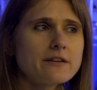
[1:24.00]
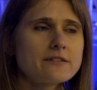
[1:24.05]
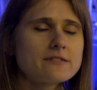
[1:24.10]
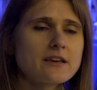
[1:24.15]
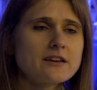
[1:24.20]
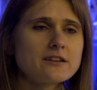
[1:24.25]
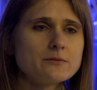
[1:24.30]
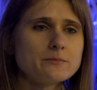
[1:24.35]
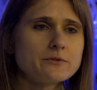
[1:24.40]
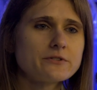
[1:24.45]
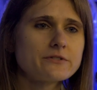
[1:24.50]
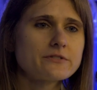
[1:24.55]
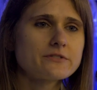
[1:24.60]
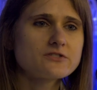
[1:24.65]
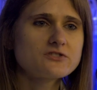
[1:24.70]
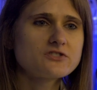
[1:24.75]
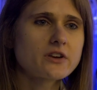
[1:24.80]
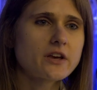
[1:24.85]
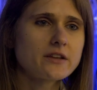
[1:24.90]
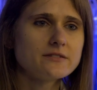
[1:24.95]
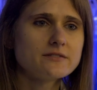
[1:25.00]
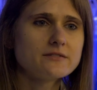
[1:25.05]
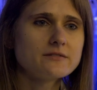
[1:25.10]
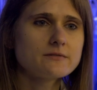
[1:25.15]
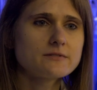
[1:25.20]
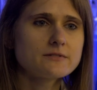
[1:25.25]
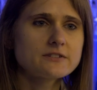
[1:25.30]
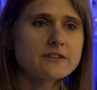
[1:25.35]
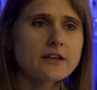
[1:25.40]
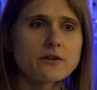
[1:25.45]
as animals, shed
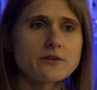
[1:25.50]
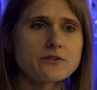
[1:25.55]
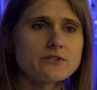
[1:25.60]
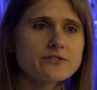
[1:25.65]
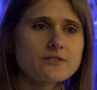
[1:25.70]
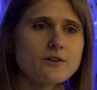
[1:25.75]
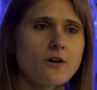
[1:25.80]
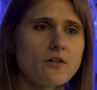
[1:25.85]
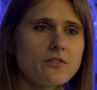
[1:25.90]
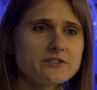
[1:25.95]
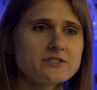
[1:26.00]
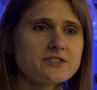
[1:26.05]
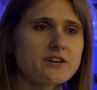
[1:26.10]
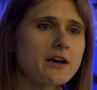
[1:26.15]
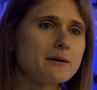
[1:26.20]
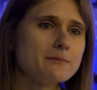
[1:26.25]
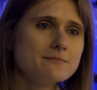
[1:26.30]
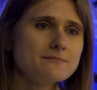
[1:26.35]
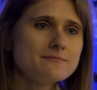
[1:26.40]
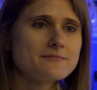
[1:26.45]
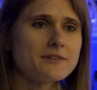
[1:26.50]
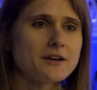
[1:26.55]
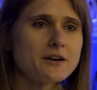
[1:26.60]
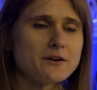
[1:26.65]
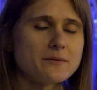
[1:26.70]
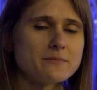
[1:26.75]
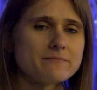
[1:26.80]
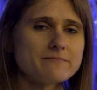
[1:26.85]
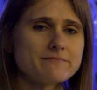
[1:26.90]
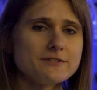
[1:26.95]
cells all the time.
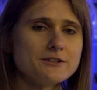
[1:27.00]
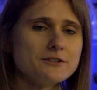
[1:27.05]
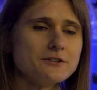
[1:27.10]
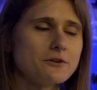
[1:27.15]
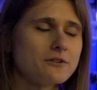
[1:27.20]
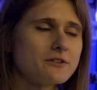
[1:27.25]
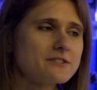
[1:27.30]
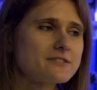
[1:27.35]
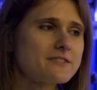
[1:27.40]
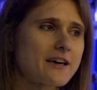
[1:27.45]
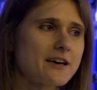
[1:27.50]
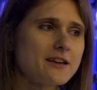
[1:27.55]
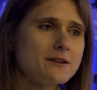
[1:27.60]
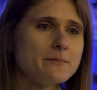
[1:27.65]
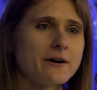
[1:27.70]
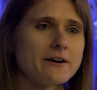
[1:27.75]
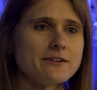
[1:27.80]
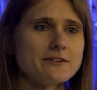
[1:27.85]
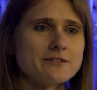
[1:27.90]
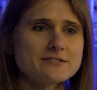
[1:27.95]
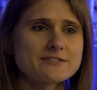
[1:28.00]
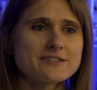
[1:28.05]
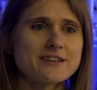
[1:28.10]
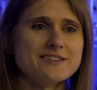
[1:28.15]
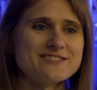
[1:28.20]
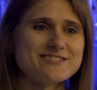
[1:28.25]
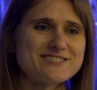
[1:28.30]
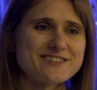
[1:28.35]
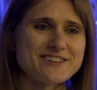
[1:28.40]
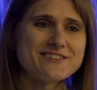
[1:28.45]
Um, you notice that about your
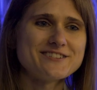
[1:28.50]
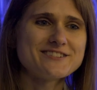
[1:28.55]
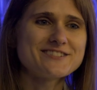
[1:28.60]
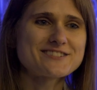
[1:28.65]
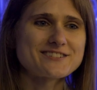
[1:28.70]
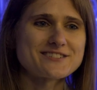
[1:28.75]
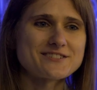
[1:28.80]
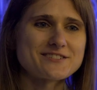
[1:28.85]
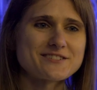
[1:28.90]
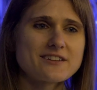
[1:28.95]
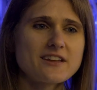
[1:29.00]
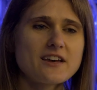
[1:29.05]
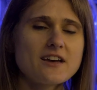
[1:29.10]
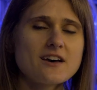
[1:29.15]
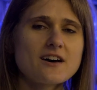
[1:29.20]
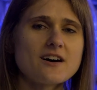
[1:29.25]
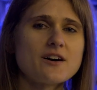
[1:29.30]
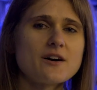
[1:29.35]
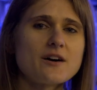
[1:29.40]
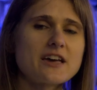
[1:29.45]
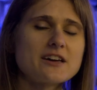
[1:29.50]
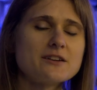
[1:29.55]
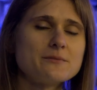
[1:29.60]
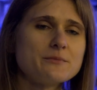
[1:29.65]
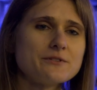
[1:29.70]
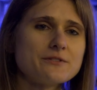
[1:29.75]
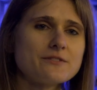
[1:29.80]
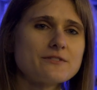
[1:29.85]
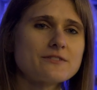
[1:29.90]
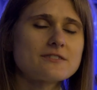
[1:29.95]
skin cells, and uh,
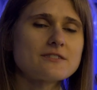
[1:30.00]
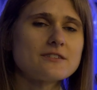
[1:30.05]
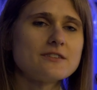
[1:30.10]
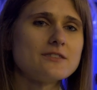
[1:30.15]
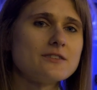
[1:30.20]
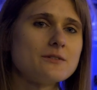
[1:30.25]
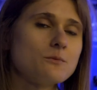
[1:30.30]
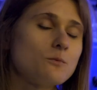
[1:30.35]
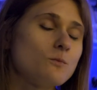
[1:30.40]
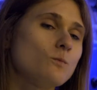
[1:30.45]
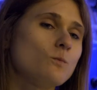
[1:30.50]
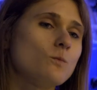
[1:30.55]
animals in the